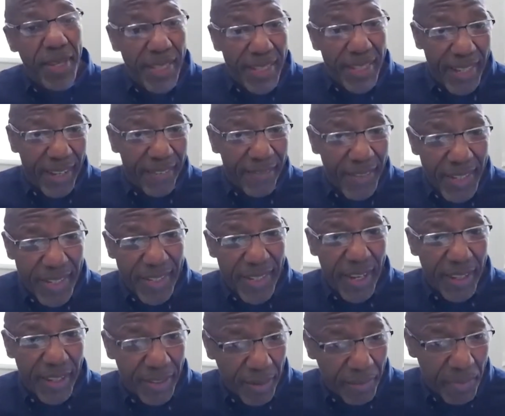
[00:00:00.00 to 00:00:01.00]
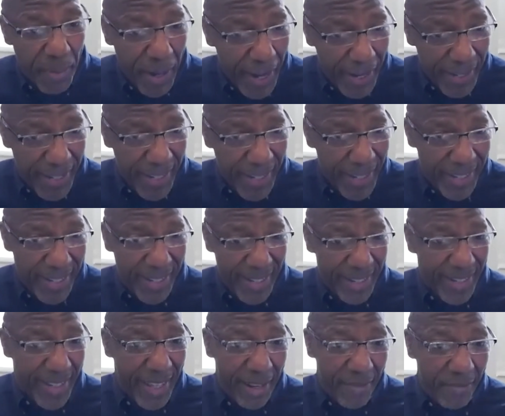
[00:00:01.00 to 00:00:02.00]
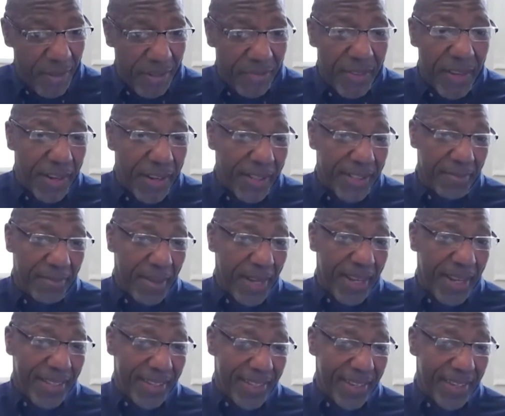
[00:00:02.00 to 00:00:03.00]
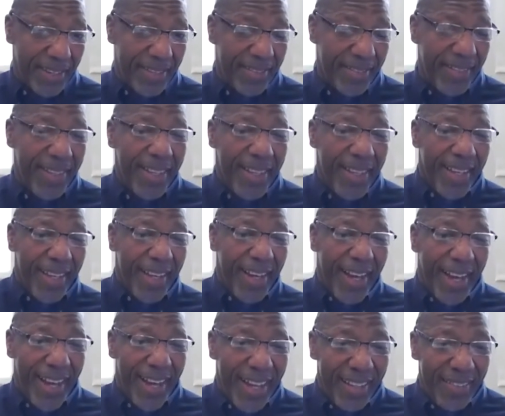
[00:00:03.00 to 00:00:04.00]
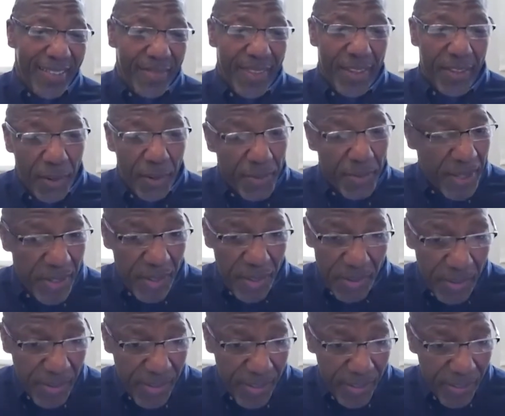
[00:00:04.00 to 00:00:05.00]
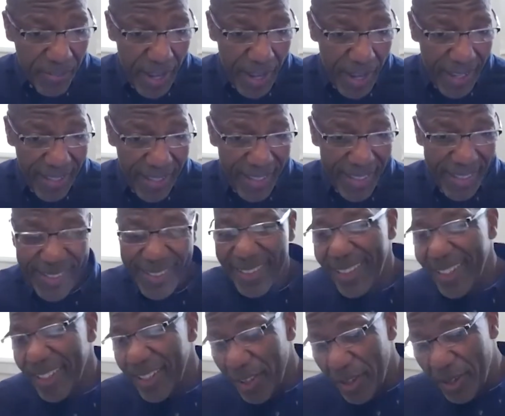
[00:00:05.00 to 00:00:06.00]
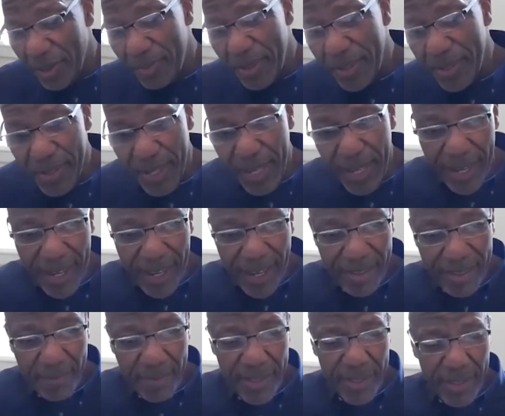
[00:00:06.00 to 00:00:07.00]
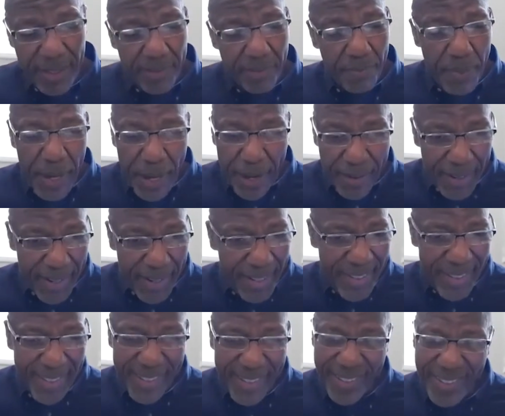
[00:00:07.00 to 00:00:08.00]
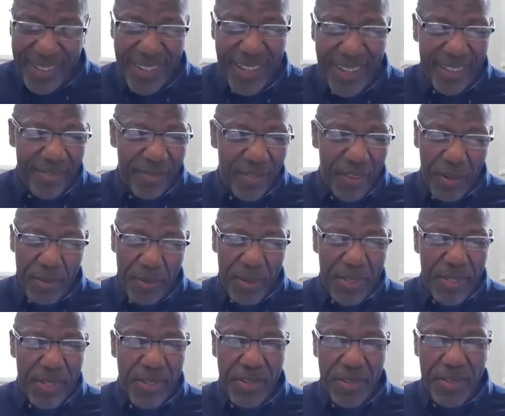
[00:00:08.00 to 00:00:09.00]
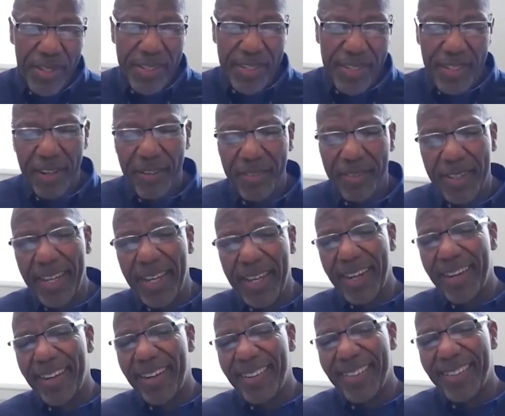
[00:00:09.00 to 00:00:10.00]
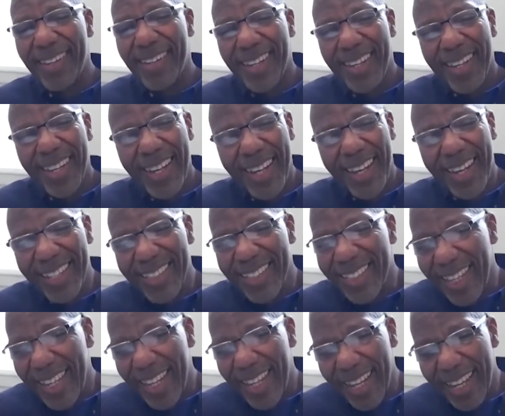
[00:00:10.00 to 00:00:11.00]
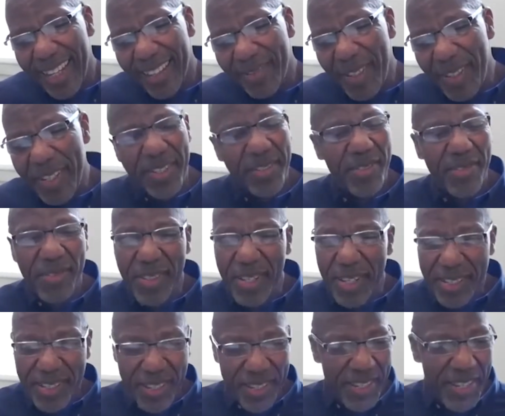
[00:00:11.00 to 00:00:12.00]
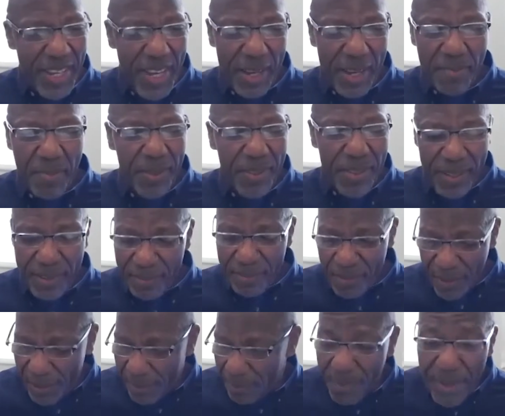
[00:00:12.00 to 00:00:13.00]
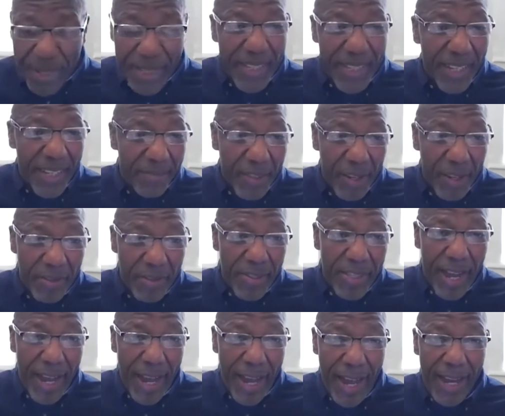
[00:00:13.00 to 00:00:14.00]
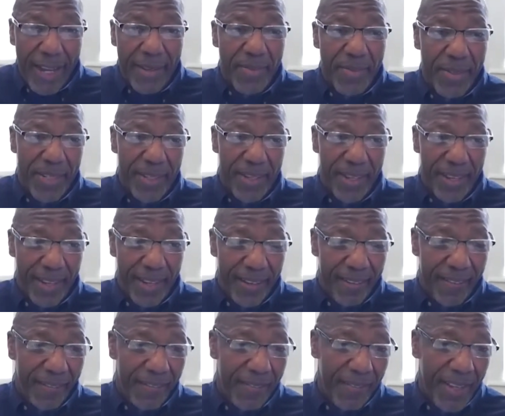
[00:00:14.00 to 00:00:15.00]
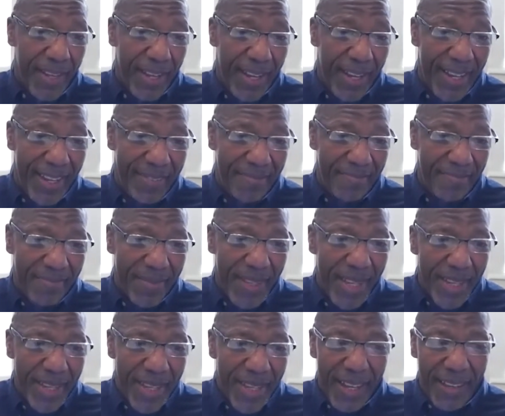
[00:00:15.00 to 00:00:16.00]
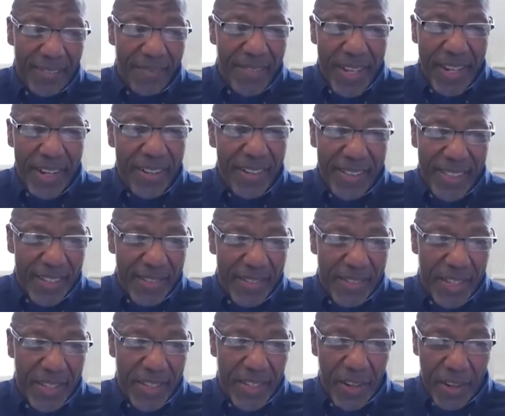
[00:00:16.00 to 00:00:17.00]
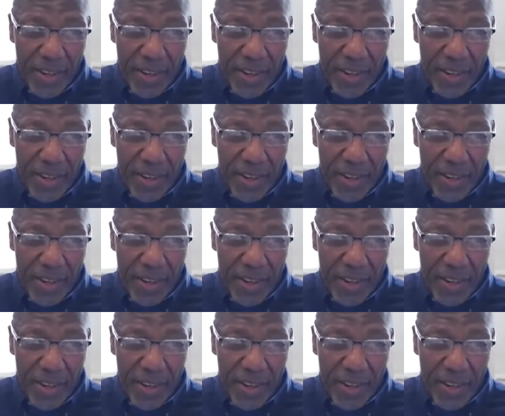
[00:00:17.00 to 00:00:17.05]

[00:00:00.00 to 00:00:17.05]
many of these other processes that we talked about. So, uh, urban schools are violent, urban, uh, the parents of urban students don't care. And uh, these are just a sample of, of many of those types of, um, of narratives that